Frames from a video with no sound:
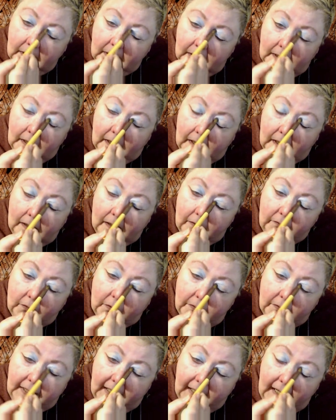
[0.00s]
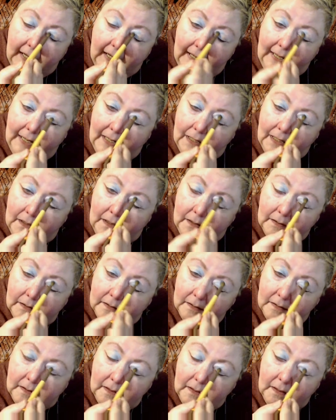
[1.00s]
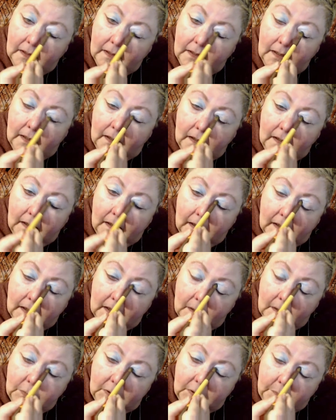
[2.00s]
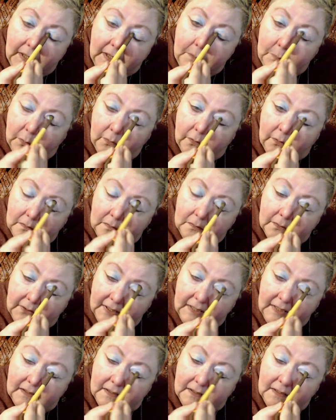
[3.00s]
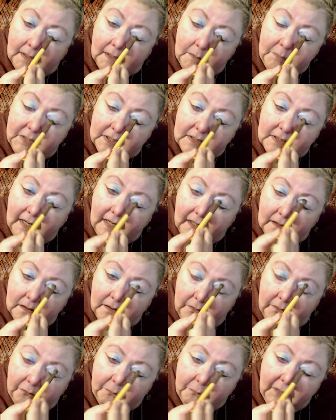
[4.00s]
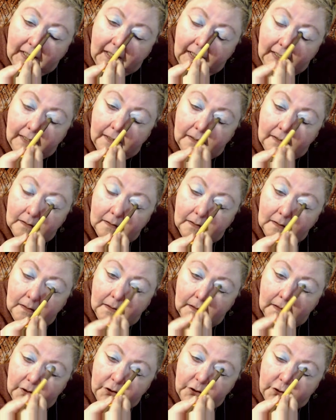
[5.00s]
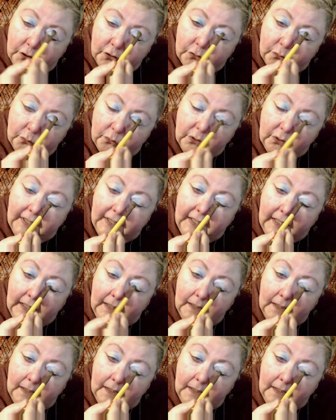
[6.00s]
I've already had a couple of people think that I'm just out of my tree